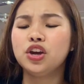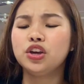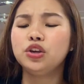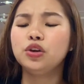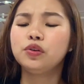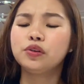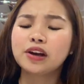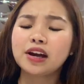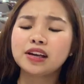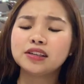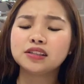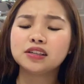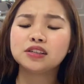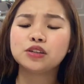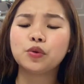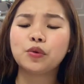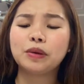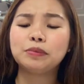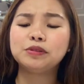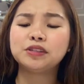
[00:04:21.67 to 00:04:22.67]
UKEAS is
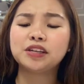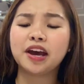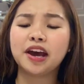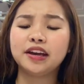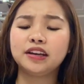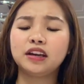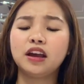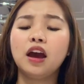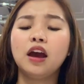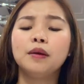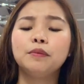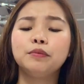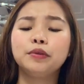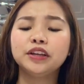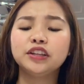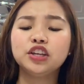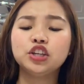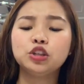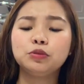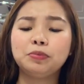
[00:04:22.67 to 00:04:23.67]
the website
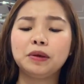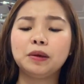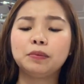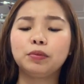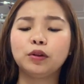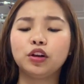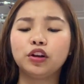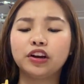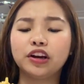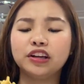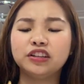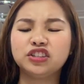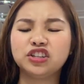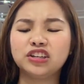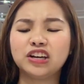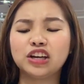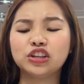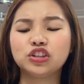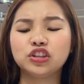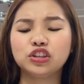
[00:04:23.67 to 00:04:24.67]
British people or
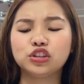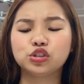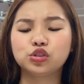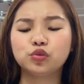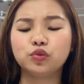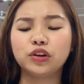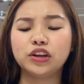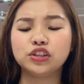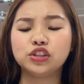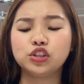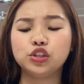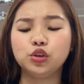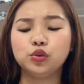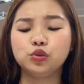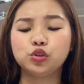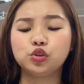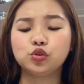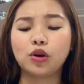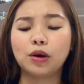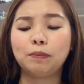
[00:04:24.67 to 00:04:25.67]
international students
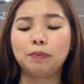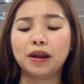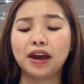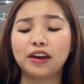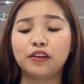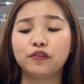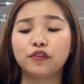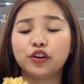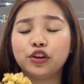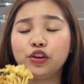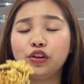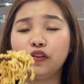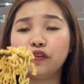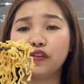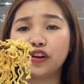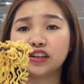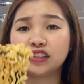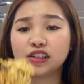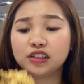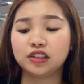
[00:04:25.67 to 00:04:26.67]
use to apply for
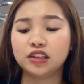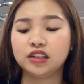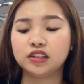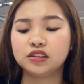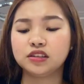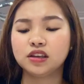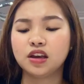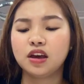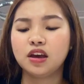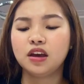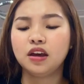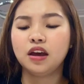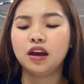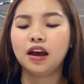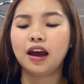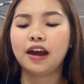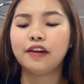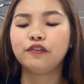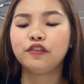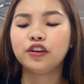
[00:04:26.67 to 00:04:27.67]
universities.
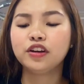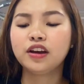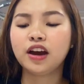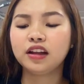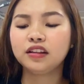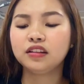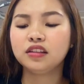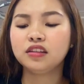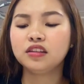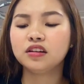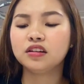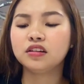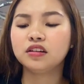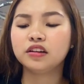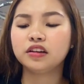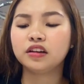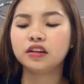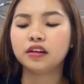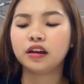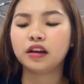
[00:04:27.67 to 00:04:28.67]
I forgot
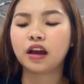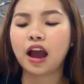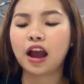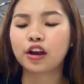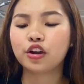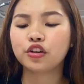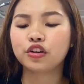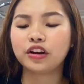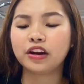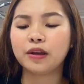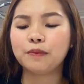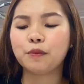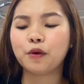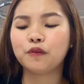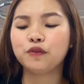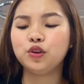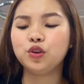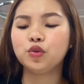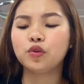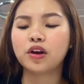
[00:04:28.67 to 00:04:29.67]
the acronym
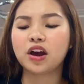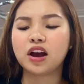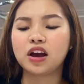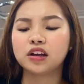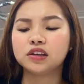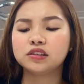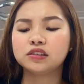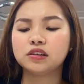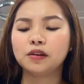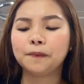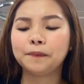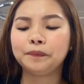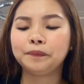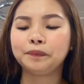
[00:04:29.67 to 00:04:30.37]
of UKEAS.